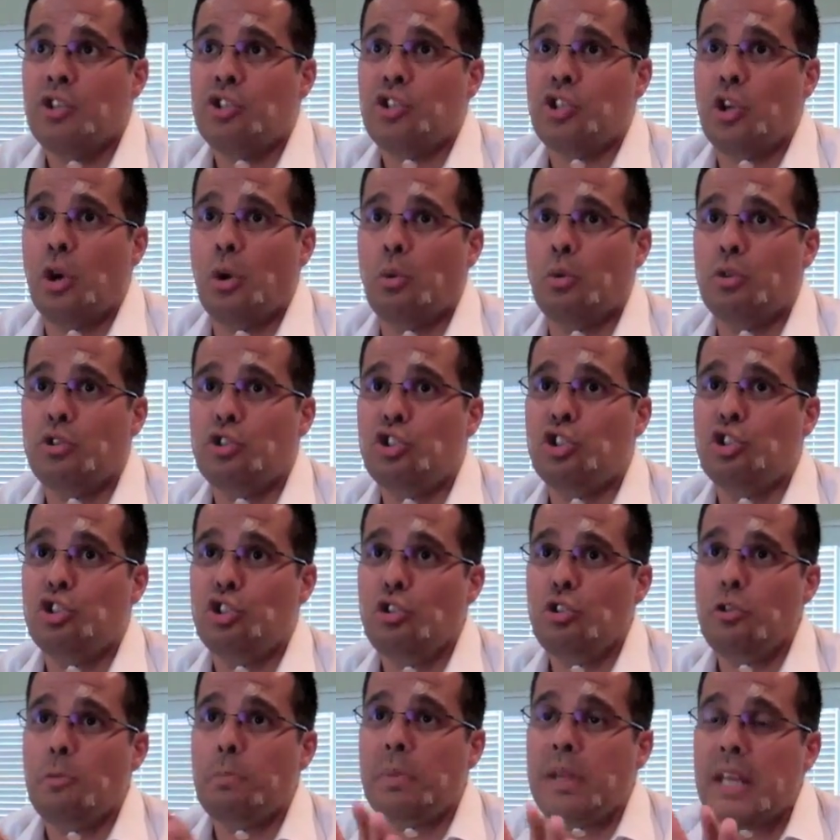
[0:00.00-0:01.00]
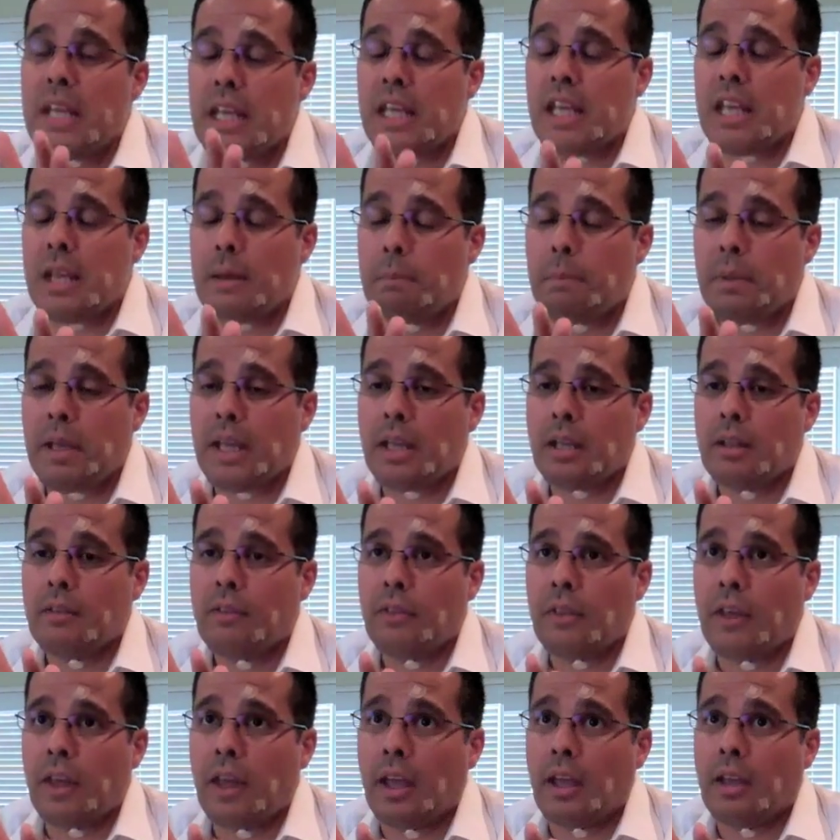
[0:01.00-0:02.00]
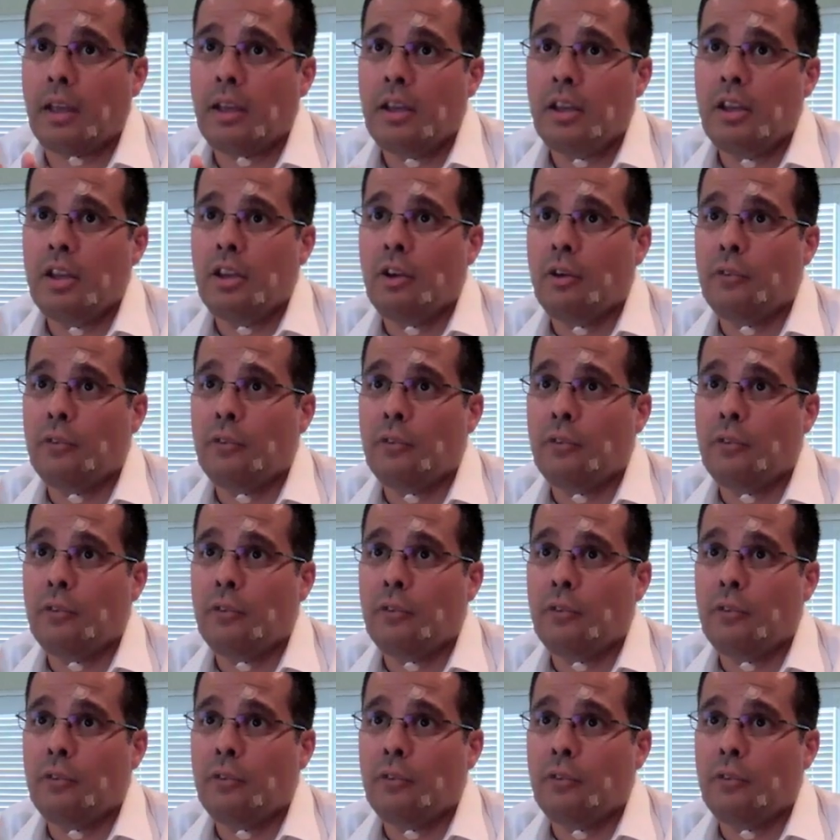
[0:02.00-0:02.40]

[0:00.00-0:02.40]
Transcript: So to do the beekeeping thing,